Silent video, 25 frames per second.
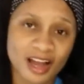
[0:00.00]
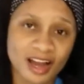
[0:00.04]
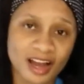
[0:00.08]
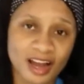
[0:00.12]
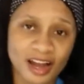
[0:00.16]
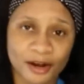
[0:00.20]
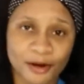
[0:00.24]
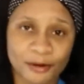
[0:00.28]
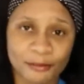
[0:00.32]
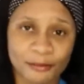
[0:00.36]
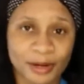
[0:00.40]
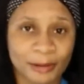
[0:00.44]

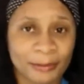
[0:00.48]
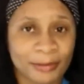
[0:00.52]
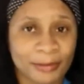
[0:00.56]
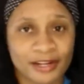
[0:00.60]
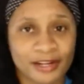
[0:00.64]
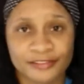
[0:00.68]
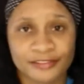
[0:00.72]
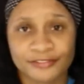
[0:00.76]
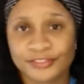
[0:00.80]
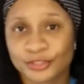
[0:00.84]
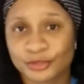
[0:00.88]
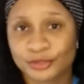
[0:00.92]
about
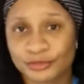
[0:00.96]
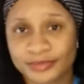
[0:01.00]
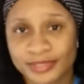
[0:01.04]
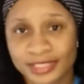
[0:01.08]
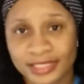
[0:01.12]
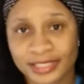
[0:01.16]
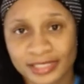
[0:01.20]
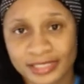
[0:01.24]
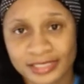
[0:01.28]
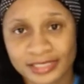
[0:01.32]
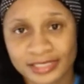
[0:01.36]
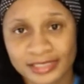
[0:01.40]
a few
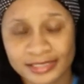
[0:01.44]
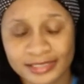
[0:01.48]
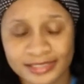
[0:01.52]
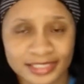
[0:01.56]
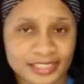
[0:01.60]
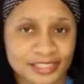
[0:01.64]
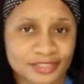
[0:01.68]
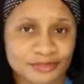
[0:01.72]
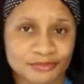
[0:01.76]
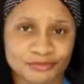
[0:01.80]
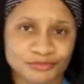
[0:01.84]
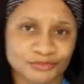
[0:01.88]
things,
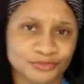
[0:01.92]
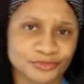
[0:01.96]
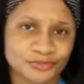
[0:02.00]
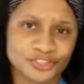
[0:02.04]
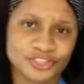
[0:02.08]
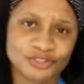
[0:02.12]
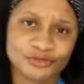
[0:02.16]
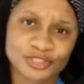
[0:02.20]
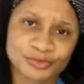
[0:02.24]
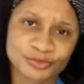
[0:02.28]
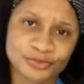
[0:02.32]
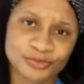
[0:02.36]
and
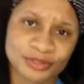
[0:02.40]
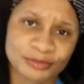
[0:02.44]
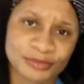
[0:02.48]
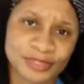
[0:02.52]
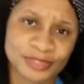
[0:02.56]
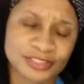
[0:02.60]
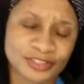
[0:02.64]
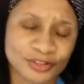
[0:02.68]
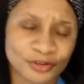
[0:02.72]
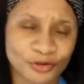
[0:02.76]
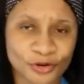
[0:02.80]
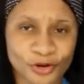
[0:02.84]
she was pretty
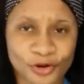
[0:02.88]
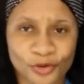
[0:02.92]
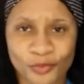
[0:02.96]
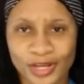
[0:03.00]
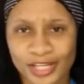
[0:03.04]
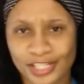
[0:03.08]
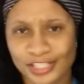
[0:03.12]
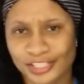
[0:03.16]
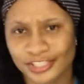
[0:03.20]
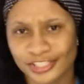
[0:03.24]
much on her way.